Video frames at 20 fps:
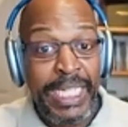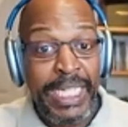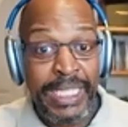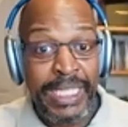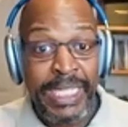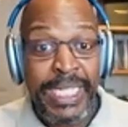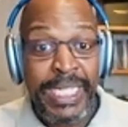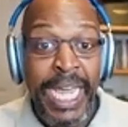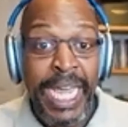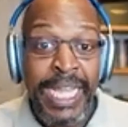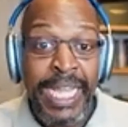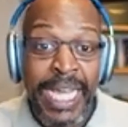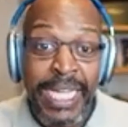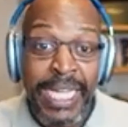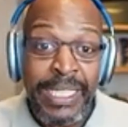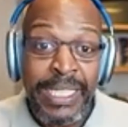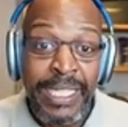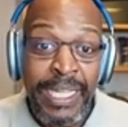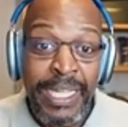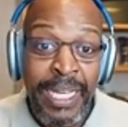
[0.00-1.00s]
He could say
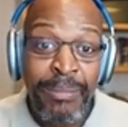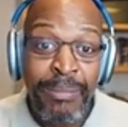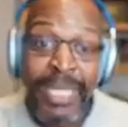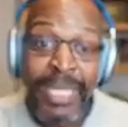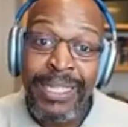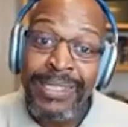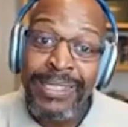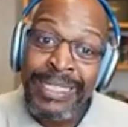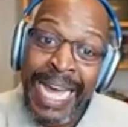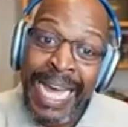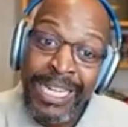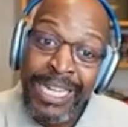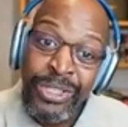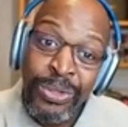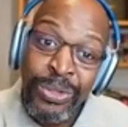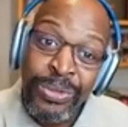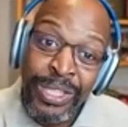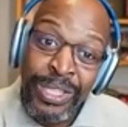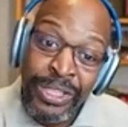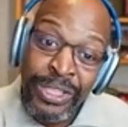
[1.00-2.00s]
that to them because
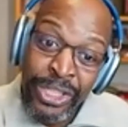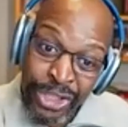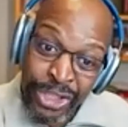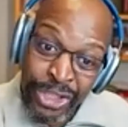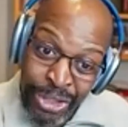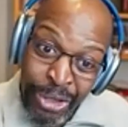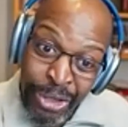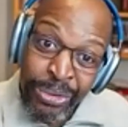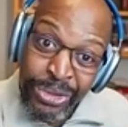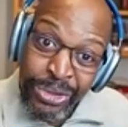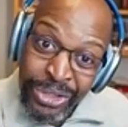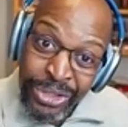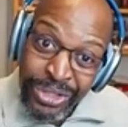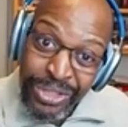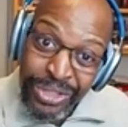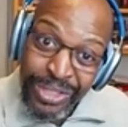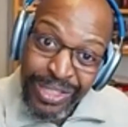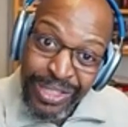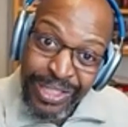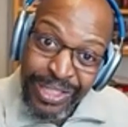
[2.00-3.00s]
that's who's in the
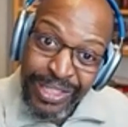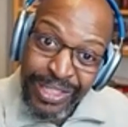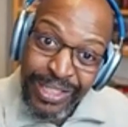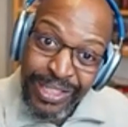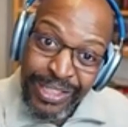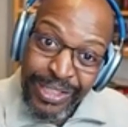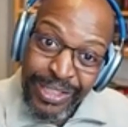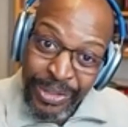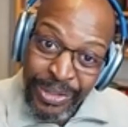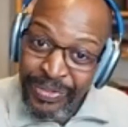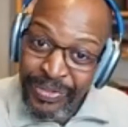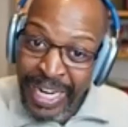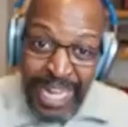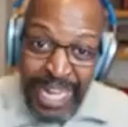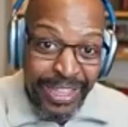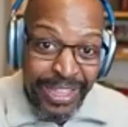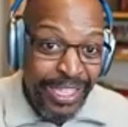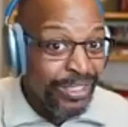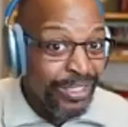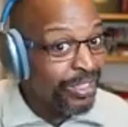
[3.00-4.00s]
church. You've
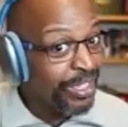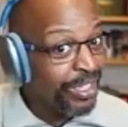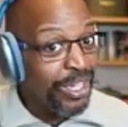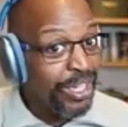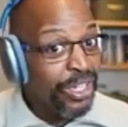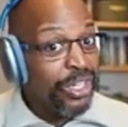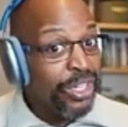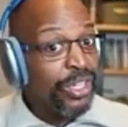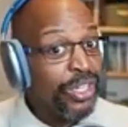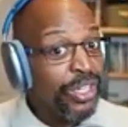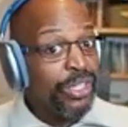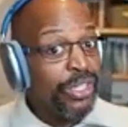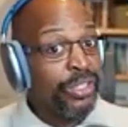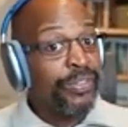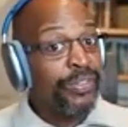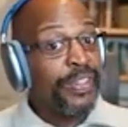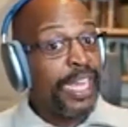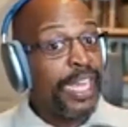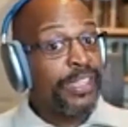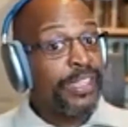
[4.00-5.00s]
got this,
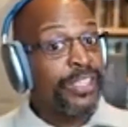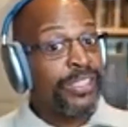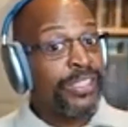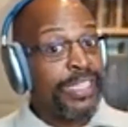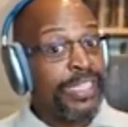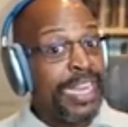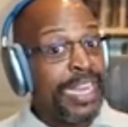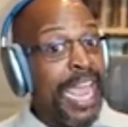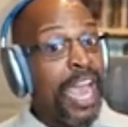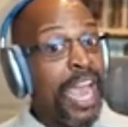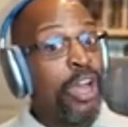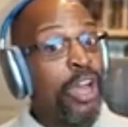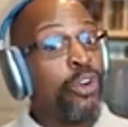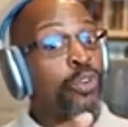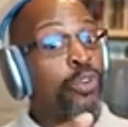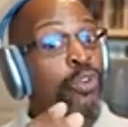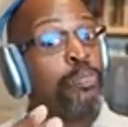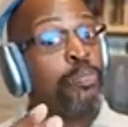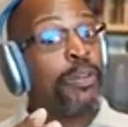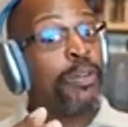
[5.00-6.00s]
you've got this now
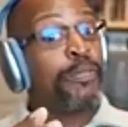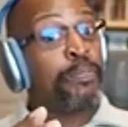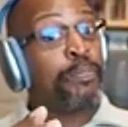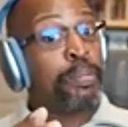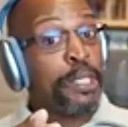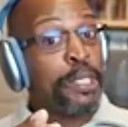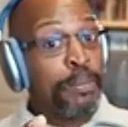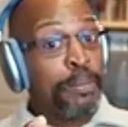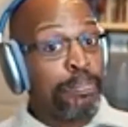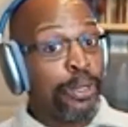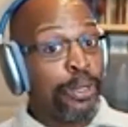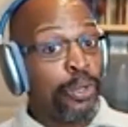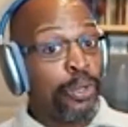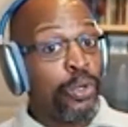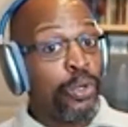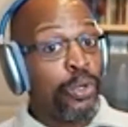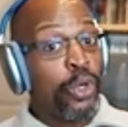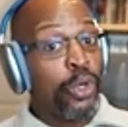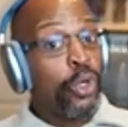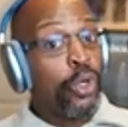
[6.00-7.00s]
group of
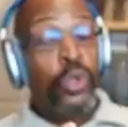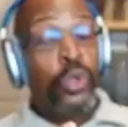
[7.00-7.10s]
people